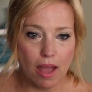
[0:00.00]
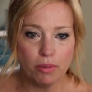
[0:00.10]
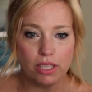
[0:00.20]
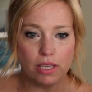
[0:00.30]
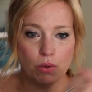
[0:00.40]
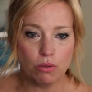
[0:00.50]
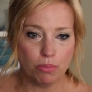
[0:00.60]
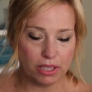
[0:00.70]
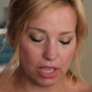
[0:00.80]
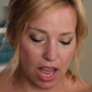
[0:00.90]
Emily, we
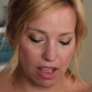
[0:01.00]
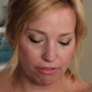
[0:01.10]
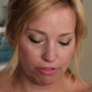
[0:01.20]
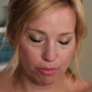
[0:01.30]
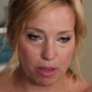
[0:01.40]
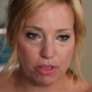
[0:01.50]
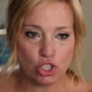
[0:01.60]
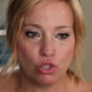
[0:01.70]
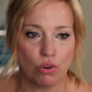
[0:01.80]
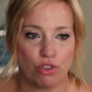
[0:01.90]
will be live for
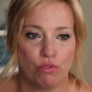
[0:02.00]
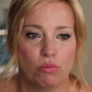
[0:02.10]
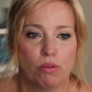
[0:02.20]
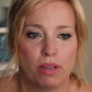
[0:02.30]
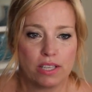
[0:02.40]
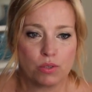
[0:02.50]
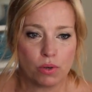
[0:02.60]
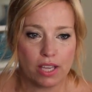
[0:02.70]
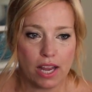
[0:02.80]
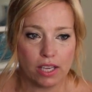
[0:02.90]
maybe 2 or 3 more minutes.
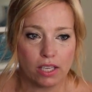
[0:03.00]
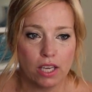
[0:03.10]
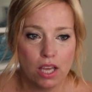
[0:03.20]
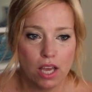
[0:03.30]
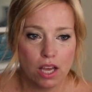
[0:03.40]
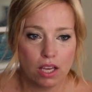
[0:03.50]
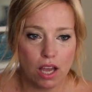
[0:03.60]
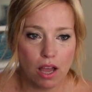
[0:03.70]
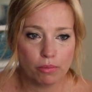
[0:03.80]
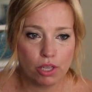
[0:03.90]
We're getting
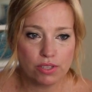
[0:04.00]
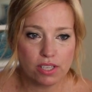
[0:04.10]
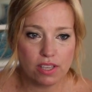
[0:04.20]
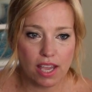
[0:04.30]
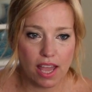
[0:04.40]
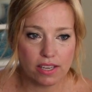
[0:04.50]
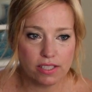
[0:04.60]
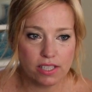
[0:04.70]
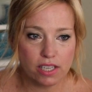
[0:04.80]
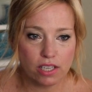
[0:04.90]
close to the
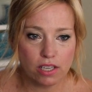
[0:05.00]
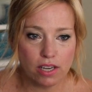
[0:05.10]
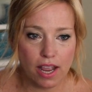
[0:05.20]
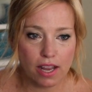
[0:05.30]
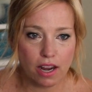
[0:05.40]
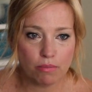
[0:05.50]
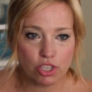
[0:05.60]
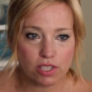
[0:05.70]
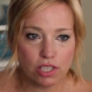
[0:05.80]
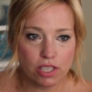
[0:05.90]
end here, and I'm
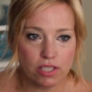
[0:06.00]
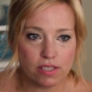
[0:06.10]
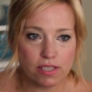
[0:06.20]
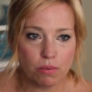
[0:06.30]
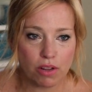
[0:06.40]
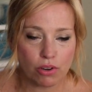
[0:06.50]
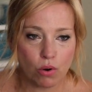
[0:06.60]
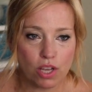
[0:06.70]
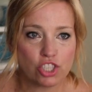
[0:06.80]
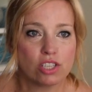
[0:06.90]
just looking to see what other
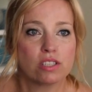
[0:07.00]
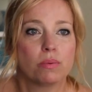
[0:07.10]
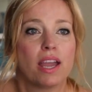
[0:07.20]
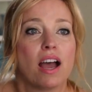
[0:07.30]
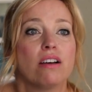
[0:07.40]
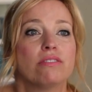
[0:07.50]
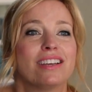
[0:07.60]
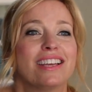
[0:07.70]
questions that we have.